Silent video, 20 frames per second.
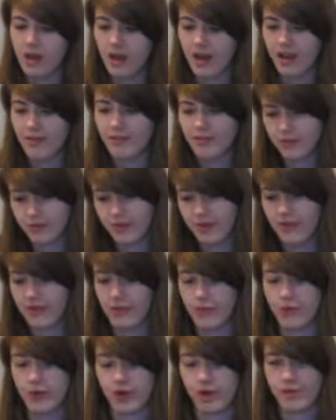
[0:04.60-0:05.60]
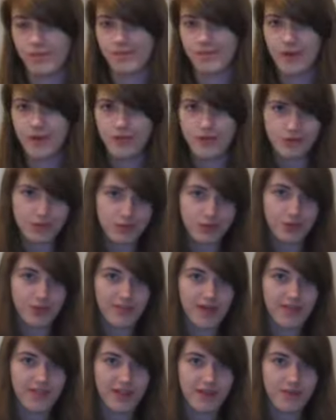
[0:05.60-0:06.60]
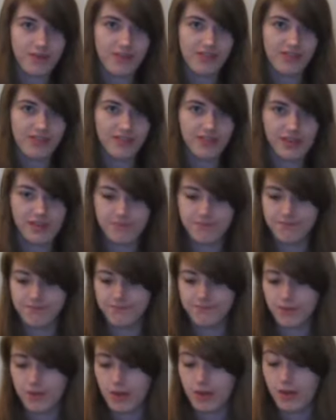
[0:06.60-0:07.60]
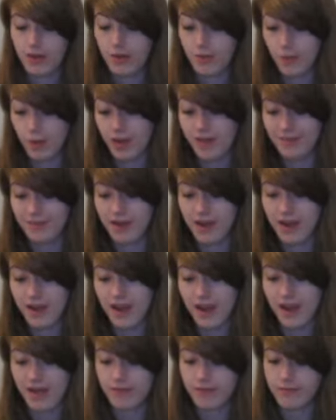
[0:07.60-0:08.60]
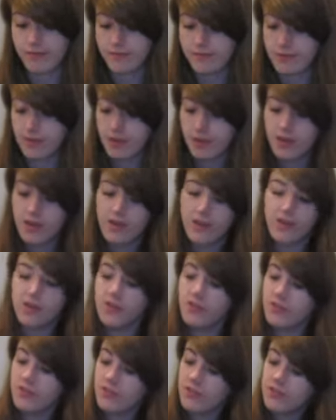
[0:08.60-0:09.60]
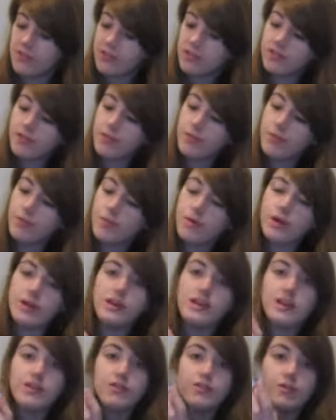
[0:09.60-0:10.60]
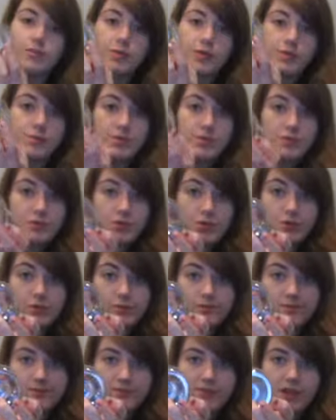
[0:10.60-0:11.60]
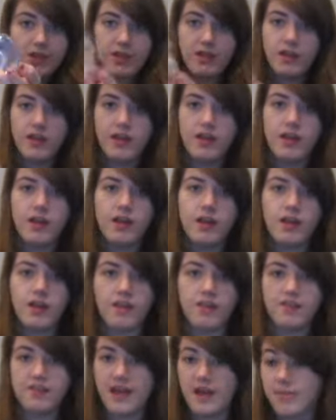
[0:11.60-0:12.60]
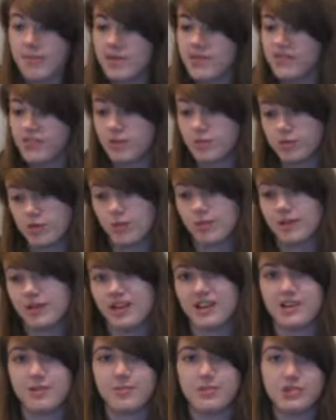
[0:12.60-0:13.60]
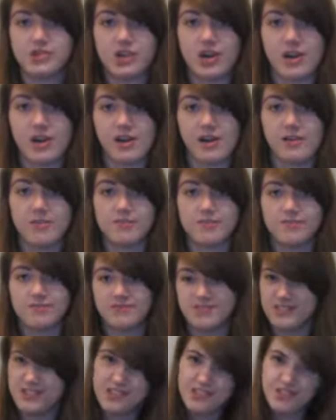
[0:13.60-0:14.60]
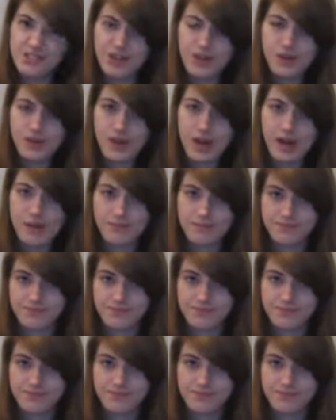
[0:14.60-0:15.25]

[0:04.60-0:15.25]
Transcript: I wonder where this will go. Have you thought about that recently? Well, I have. See this little number 1 here on the bottom of the bottle? That means it'll probably end up in China. Did you know that?